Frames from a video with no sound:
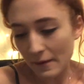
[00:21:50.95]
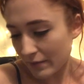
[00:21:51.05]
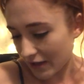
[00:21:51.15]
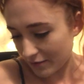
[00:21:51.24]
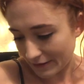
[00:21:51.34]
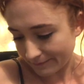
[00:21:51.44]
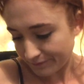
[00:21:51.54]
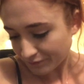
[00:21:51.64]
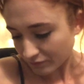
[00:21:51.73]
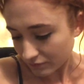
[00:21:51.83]
But anyway,
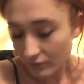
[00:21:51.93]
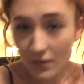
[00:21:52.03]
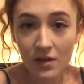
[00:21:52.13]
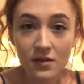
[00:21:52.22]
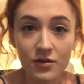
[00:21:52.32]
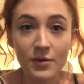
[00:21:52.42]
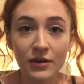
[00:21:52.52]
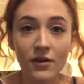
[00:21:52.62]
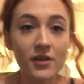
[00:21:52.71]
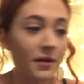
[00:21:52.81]

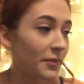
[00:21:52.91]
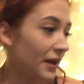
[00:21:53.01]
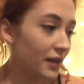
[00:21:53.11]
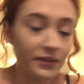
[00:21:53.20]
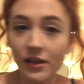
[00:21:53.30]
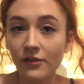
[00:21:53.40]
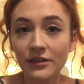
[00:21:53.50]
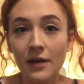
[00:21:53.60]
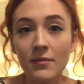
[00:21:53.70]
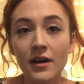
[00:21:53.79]
quick roundup. Love
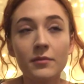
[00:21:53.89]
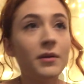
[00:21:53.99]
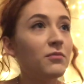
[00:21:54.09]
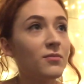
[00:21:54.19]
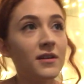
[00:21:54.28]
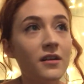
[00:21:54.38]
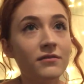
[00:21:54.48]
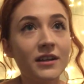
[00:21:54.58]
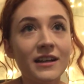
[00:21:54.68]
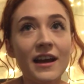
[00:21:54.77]
Denmark. People were
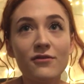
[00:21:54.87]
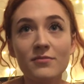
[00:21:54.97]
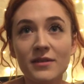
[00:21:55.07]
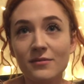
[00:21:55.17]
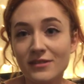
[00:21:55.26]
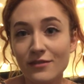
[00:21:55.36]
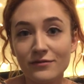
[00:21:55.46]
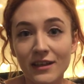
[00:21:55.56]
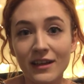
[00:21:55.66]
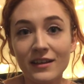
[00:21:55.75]
lovely. Everybody was
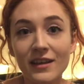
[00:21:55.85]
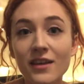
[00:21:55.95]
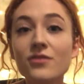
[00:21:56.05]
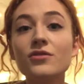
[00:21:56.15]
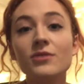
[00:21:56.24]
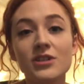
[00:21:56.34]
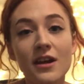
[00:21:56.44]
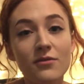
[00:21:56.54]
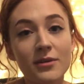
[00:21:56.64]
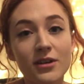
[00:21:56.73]
lovely. Thank you so much
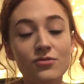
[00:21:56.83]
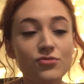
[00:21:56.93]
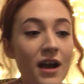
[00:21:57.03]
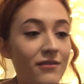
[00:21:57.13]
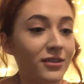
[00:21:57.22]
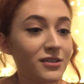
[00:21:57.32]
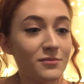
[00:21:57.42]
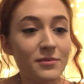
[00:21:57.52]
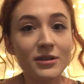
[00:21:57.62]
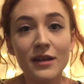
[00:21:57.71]
to everybody who traveled.
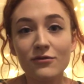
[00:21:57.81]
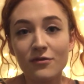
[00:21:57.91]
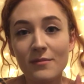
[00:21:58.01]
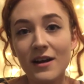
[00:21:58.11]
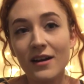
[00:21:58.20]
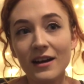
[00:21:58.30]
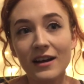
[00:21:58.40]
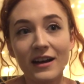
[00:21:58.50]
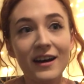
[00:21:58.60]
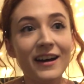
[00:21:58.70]
Some people came from
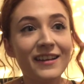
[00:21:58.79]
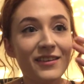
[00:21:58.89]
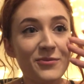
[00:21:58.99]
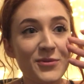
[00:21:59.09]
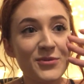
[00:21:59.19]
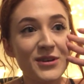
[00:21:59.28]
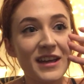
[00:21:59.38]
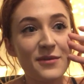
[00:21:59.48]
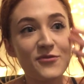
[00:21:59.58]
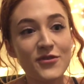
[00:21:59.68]
America. Some people
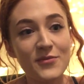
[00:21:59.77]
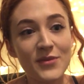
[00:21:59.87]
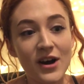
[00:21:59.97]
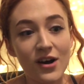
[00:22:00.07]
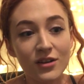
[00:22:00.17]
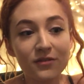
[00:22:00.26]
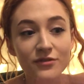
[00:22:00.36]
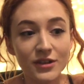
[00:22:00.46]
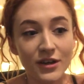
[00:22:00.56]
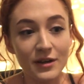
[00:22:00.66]
came from all
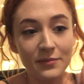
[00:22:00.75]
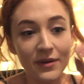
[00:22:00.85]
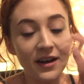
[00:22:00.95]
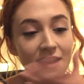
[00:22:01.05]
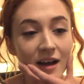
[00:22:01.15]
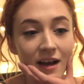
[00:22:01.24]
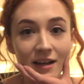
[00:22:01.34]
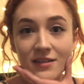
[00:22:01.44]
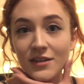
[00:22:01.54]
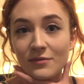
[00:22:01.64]
over Europe
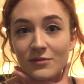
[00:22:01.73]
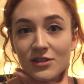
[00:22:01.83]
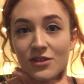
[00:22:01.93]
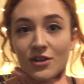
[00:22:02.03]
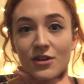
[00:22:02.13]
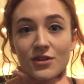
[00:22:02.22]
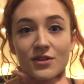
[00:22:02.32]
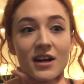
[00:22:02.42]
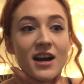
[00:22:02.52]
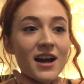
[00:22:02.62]
to come to the
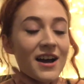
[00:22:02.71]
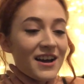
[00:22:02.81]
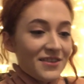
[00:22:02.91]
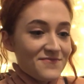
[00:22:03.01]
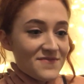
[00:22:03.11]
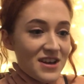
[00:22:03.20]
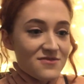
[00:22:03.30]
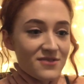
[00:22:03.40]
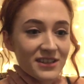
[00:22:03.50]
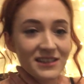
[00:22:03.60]
show.
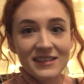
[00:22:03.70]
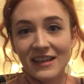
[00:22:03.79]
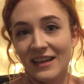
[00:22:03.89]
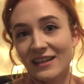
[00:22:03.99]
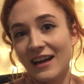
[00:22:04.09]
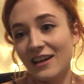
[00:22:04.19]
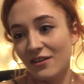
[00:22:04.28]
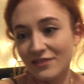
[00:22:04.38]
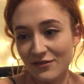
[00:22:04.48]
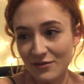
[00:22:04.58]
It was insane. I
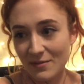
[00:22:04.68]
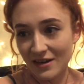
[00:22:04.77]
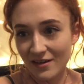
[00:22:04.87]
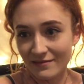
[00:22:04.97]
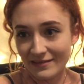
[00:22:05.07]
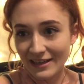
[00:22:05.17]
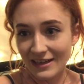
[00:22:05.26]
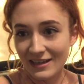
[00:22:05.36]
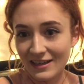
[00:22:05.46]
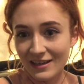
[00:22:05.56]
loved every minute of it.
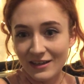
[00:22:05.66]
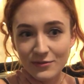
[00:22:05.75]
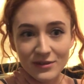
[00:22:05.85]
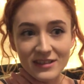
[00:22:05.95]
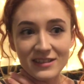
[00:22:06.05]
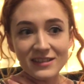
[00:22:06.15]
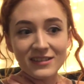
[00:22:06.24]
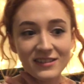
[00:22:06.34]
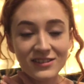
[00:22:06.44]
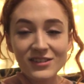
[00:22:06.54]
It was
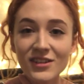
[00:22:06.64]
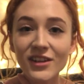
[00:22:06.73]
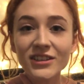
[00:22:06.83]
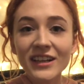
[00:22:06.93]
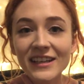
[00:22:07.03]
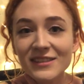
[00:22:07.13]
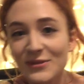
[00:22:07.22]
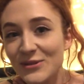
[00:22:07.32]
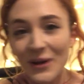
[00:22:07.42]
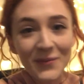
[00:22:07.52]
such a nice,
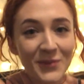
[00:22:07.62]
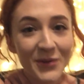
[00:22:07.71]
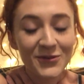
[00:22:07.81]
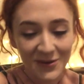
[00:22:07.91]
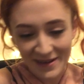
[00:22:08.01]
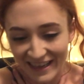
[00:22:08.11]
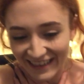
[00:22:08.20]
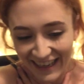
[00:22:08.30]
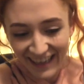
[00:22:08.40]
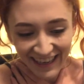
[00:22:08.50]
sweet trip for me.
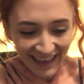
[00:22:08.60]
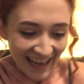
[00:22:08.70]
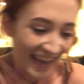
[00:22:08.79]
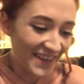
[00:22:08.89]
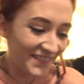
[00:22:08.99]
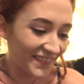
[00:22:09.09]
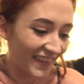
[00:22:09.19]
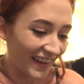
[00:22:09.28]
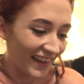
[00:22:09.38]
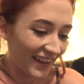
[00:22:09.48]

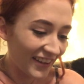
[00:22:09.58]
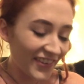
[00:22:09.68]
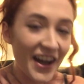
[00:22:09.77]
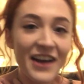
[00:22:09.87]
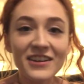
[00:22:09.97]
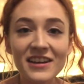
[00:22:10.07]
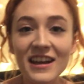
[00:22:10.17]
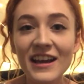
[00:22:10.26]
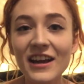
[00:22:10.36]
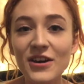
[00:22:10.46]
So I'm
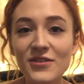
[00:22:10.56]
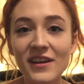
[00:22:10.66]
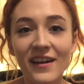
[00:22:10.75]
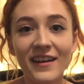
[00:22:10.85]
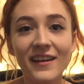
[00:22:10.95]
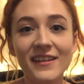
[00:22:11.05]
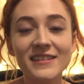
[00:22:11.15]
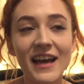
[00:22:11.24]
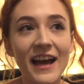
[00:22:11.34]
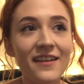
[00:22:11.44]
going to go now
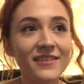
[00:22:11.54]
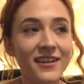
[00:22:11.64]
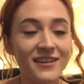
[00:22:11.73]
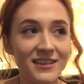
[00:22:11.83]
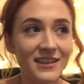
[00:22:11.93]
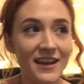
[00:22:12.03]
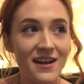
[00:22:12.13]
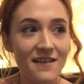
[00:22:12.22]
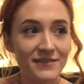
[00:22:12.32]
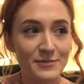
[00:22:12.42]
because I've got today
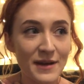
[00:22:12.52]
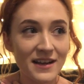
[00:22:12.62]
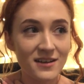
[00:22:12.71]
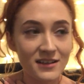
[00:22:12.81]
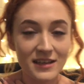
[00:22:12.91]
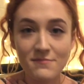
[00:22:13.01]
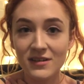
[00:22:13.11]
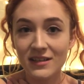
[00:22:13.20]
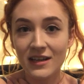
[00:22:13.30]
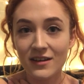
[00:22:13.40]
off. It's Bank Holiday
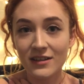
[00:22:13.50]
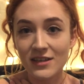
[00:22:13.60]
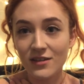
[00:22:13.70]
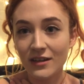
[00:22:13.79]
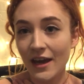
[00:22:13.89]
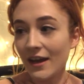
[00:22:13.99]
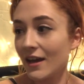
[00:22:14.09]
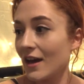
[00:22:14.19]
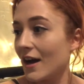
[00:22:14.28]
Monday here in the UK.